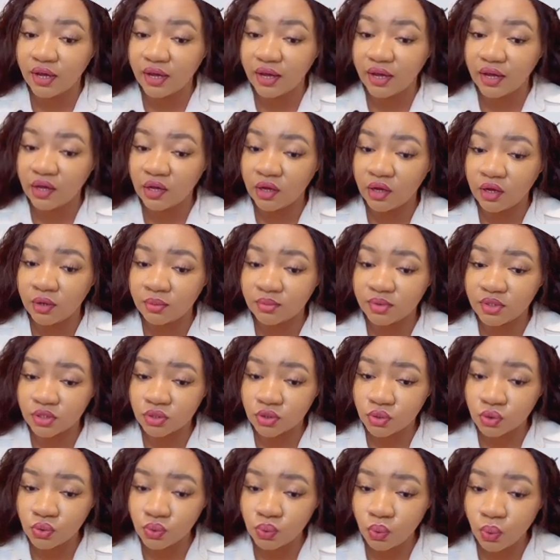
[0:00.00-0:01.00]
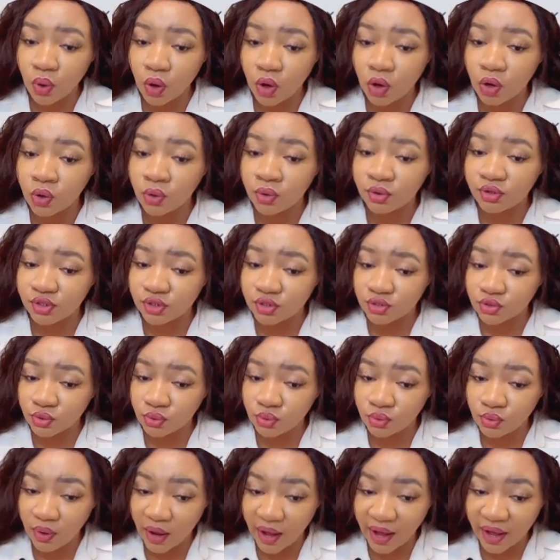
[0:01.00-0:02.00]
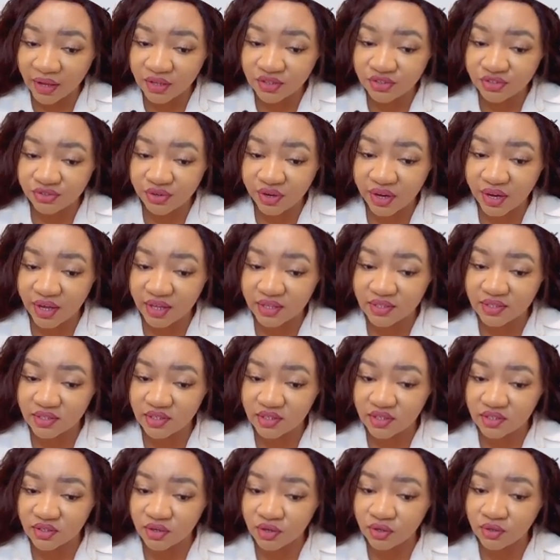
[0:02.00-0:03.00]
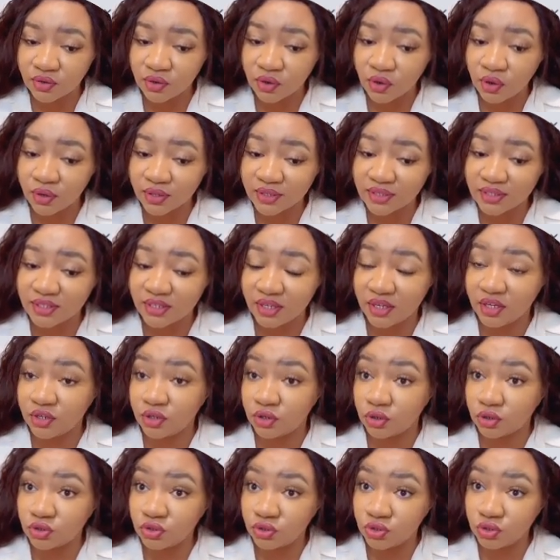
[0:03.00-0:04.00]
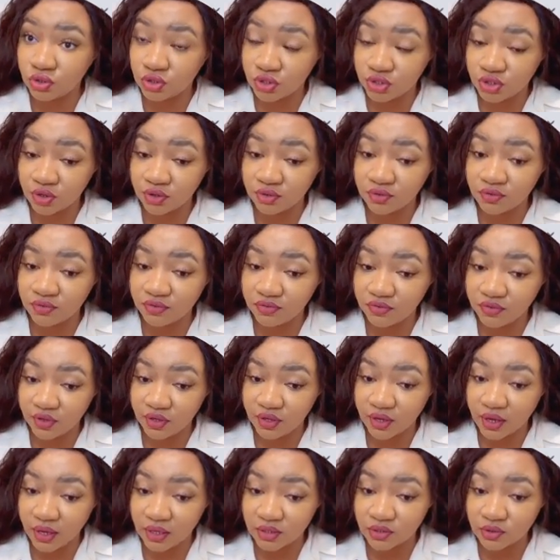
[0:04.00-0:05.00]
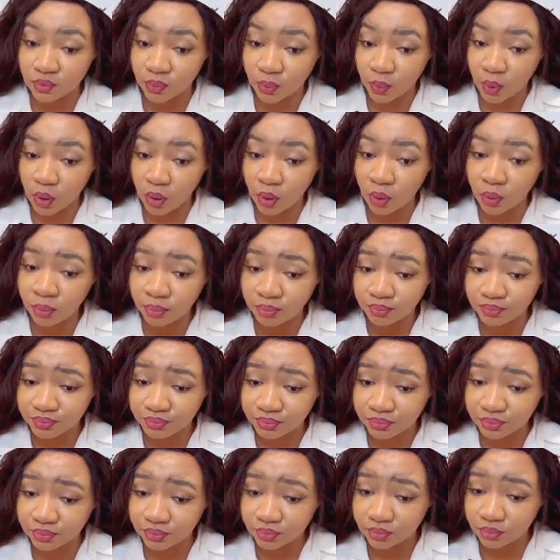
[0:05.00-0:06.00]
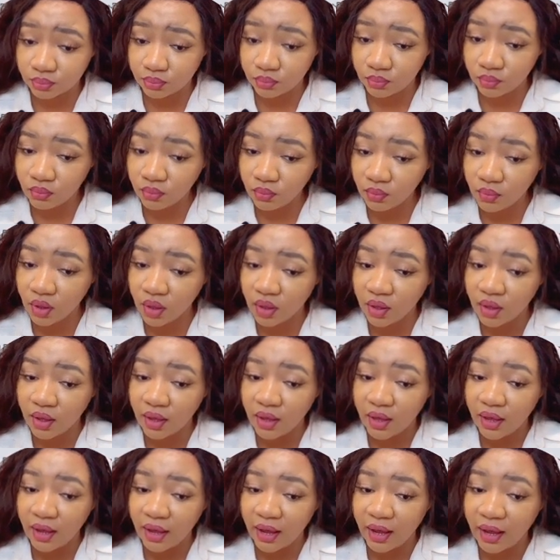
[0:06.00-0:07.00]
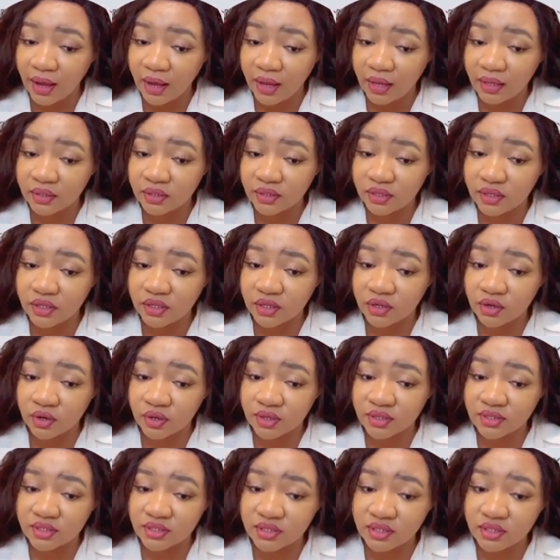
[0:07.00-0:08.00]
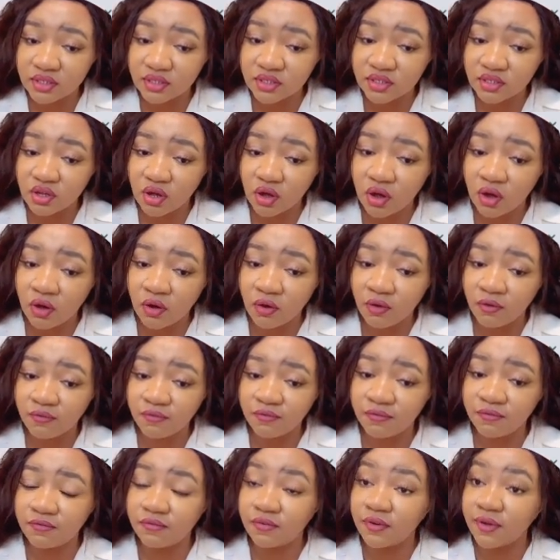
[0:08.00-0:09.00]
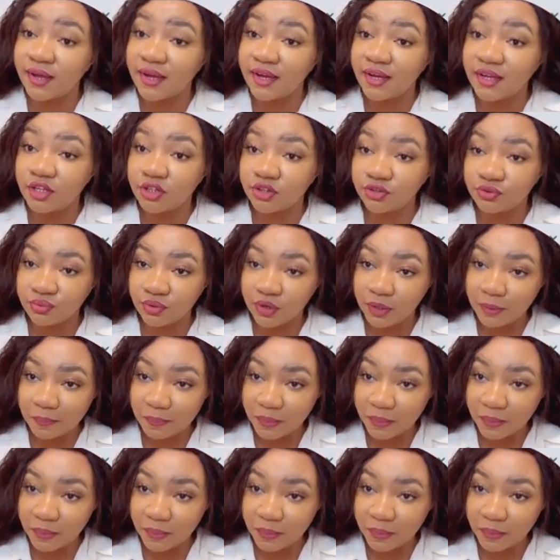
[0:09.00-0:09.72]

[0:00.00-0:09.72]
the school code, the school address. Is going to contain your tuition fee as well, and it consists of 3